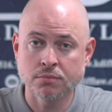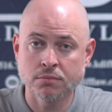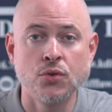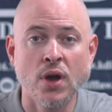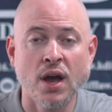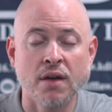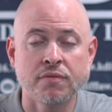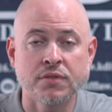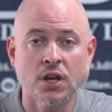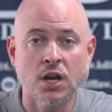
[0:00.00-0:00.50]
you
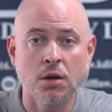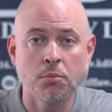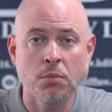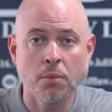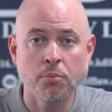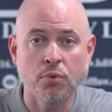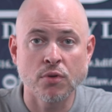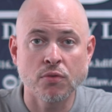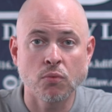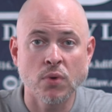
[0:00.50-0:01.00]
have to come
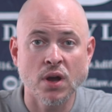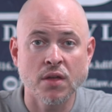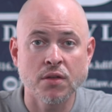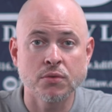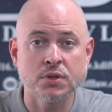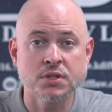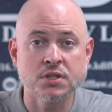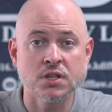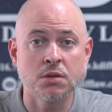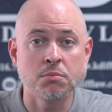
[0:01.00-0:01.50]
up with whether
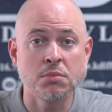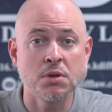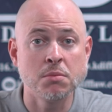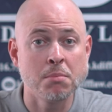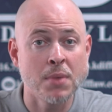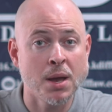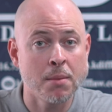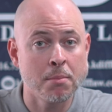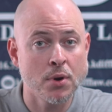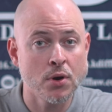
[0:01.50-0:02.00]
it's going to be
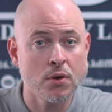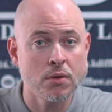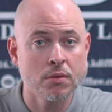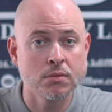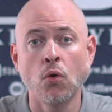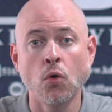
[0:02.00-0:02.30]
member